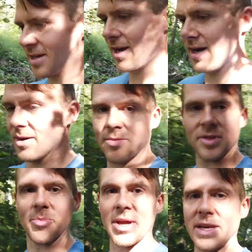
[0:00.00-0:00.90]

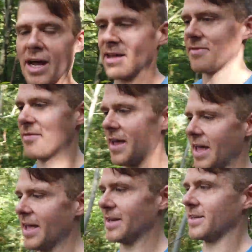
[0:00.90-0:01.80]
with a big knife
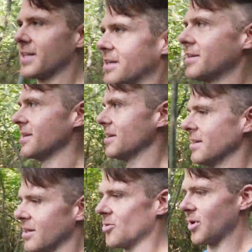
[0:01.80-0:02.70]
and
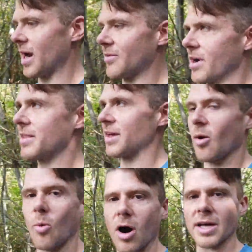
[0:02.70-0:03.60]
whatever, anything,
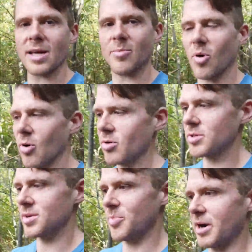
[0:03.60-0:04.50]
a walking pole,
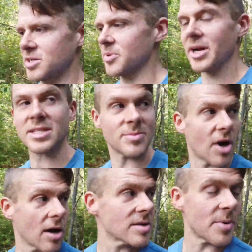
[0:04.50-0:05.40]
some bear spray, some
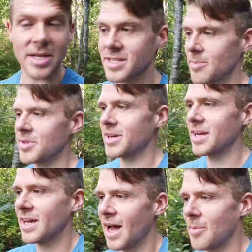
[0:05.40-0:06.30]
dog spray, something.
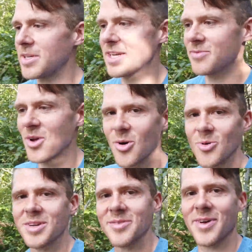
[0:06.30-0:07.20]
I basically have
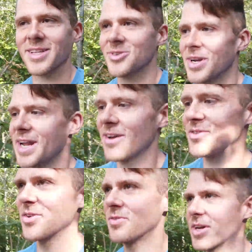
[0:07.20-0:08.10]
no defense right now.
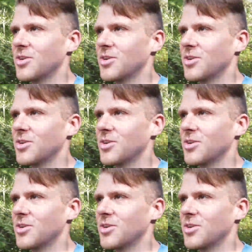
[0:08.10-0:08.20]
So